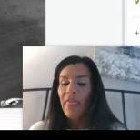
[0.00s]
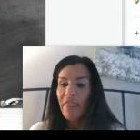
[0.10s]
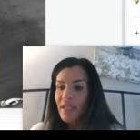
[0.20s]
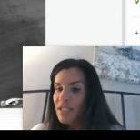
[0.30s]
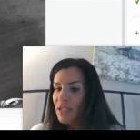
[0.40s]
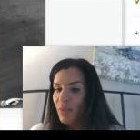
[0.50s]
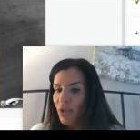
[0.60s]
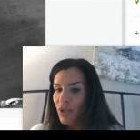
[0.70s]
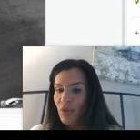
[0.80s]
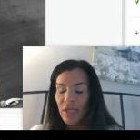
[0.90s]
This is
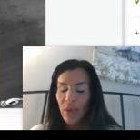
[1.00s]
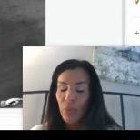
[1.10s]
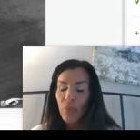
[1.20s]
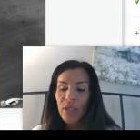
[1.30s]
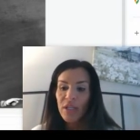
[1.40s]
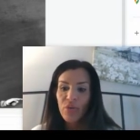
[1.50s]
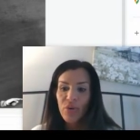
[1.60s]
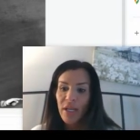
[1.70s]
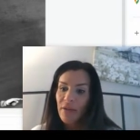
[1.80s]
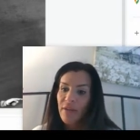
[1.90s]
where you can get really
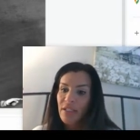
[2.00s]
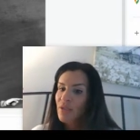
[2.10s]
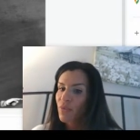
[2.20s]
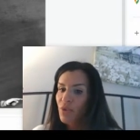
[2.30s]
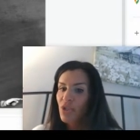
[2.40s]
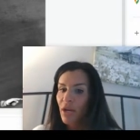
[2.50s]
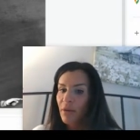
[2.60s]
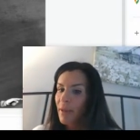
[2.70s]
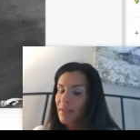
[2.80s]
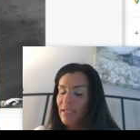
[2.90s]
creative, because if we're
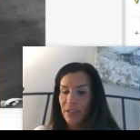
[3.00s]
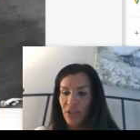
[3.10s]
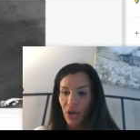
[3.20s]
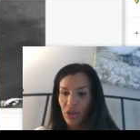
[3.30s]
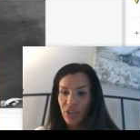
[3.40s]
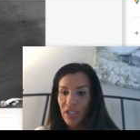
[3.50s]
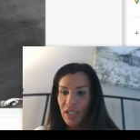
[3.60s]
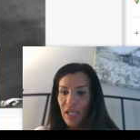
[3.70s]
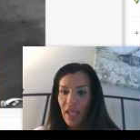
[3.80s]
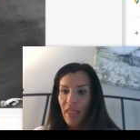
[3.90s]
talking about
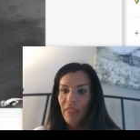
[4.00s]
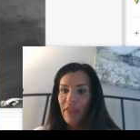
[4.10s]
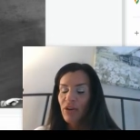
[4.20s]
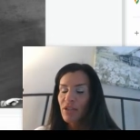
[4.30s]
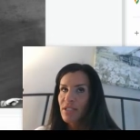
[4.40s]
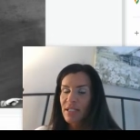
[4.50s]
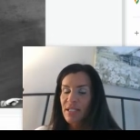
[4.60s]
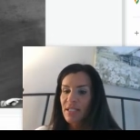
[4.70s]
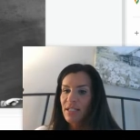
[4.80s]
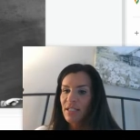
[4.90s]
technology, there are
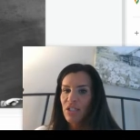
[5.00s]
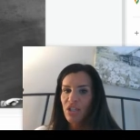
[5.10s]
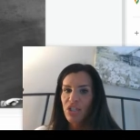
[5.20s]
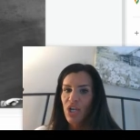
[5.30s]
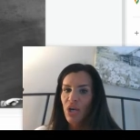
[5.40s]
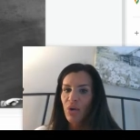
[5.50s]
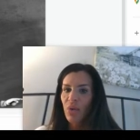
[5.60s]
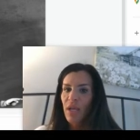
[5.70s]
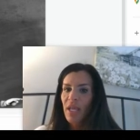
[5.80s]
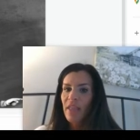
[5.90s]
statistics to
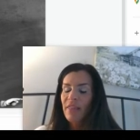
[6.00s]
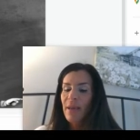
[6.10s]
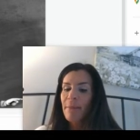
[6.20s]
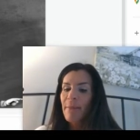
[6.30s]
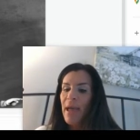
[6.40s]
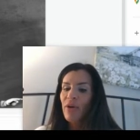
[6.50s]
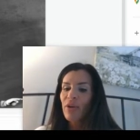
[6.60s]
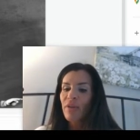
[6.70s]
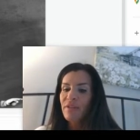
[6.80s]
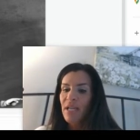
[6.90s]
show the
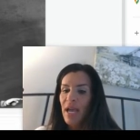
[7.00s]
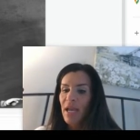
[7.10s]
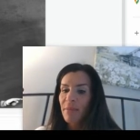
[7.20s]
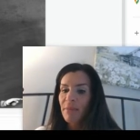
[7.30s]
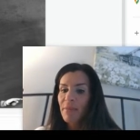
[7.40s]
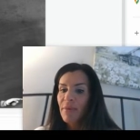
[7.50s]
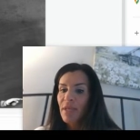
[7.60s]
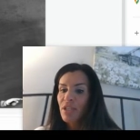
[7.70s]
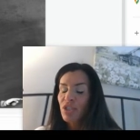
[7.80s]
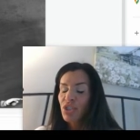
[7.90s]
amount of time
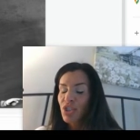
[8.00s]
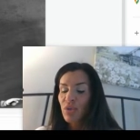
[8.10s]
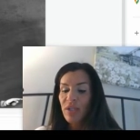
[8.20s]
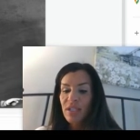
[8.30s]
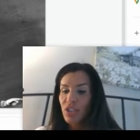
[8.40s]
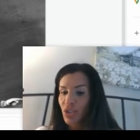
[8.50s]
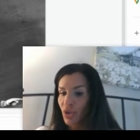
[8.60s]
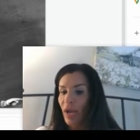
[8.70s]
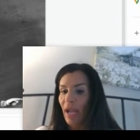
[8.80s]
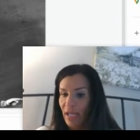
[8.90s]
students
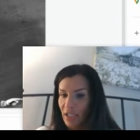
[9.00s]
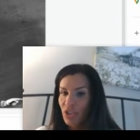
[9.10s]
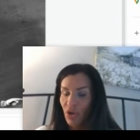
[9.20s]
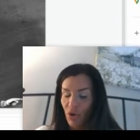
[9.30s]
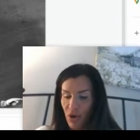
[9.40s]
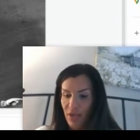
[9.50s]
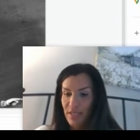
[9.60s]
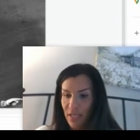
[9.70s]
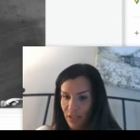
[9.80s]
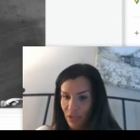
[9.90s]
your age are
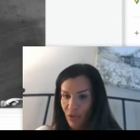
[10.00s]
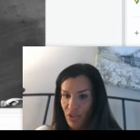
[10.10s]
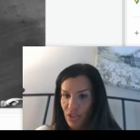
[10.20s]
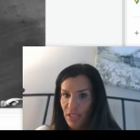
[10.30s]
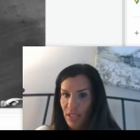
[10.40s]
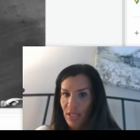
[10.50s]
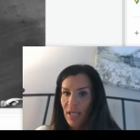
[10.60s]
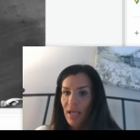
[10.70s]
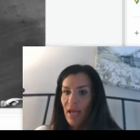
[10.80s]
on technology,